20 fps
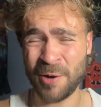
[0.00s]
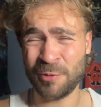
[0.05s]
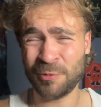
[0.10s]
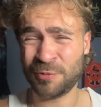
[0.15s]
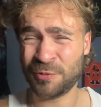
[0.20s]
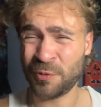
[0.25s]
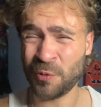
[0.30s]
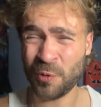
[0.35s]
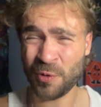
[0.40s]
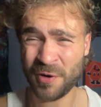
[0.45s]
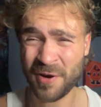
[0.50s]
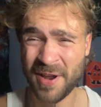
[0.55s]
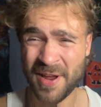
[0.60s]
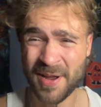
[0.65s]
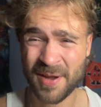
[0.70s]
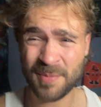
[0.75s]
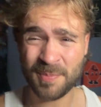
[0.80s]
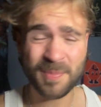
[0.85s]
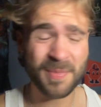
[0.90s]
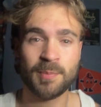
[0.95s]
4
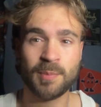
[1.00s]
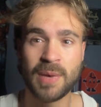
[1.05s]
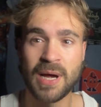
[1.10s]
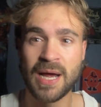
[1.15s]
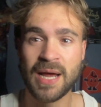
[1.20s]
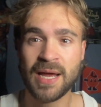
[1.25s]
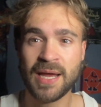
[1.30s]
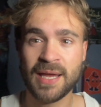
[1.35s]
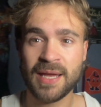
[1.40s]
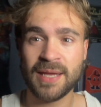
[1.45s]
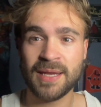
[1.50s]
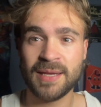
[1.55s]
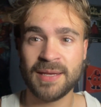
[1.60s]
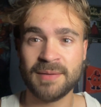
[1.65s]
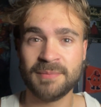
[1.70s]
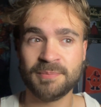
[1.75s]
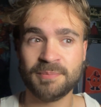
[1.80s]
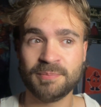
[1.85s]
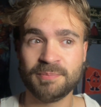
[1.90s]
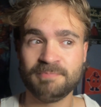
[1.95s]
a.m. My
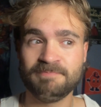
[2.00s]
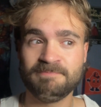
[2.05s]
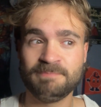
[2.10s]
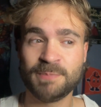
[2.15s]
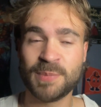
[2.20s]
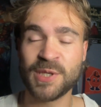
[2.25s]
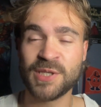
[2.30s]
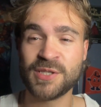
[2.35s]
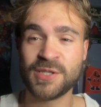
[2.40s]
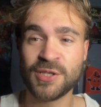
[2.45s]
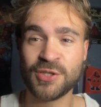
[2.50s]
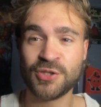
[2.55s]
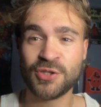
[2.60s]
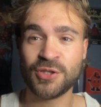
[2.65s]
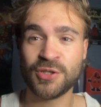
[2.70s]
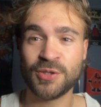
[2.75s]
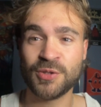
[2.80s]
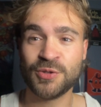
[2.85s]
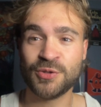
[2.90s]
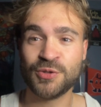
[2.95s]

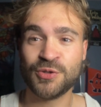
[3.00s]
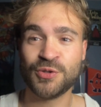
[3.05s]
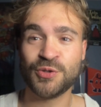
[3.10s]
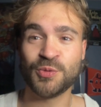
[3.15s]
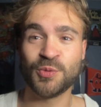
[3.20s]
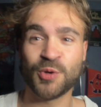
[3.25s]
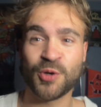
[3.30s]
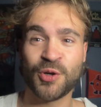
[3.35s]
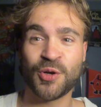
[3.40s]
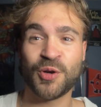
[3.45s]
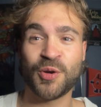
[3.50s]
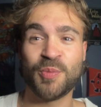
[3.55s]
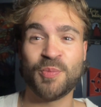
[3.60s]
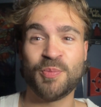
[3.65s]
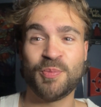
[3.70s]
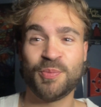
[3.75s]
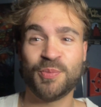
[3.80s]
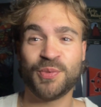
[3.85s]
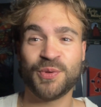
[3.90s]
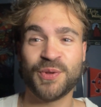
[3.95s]
positions were
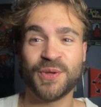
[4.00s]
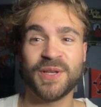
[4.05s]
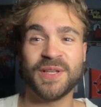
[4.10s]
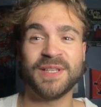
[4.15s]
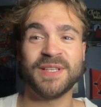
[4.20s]
completely